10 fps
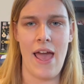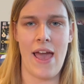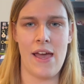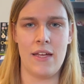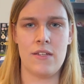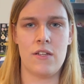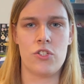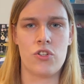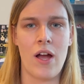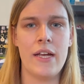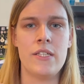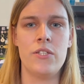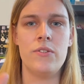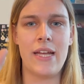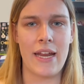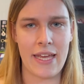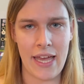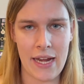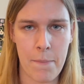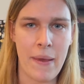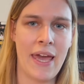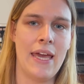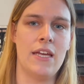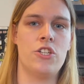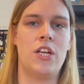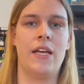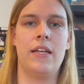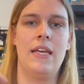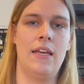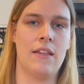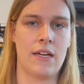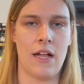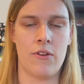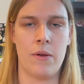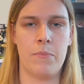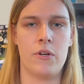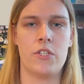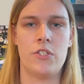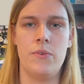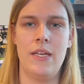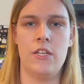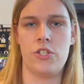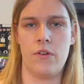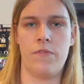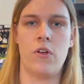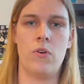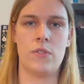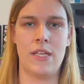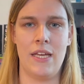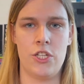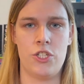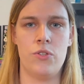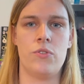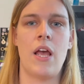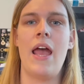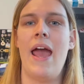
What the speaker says: and trying to dedicate a page in the coloring book to each of those issues.